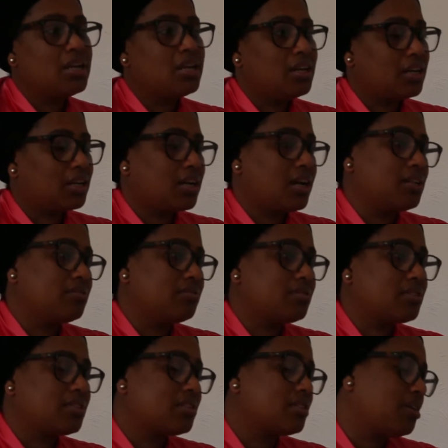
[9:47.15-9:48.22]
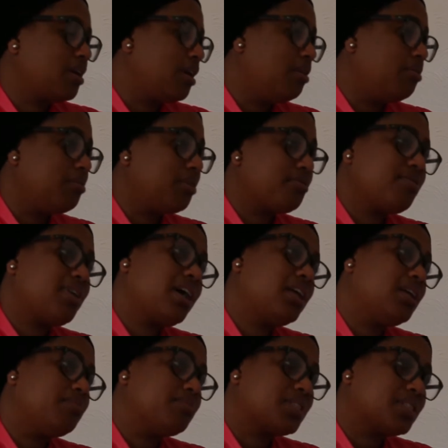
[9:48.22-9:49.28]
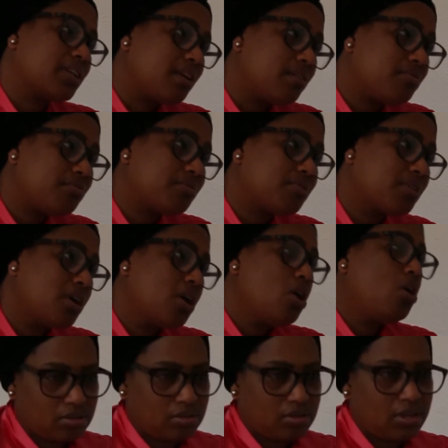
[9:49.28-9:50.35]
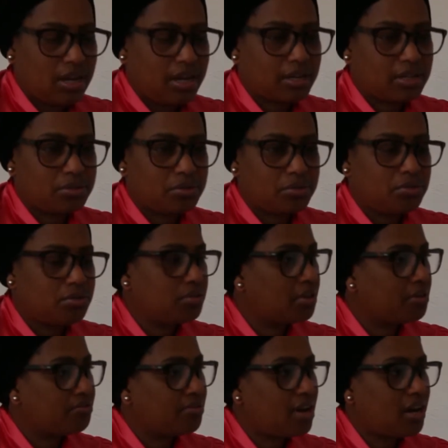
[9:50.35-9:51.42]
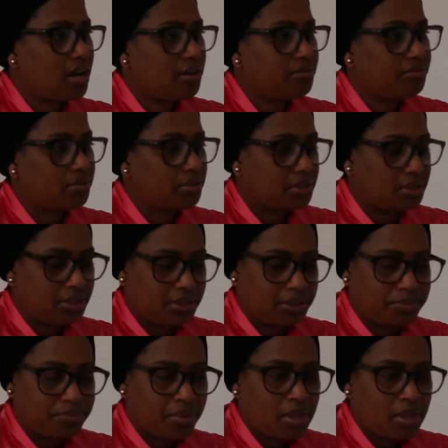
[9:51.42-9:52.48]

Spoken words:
They can refer themselves, So like do referral for the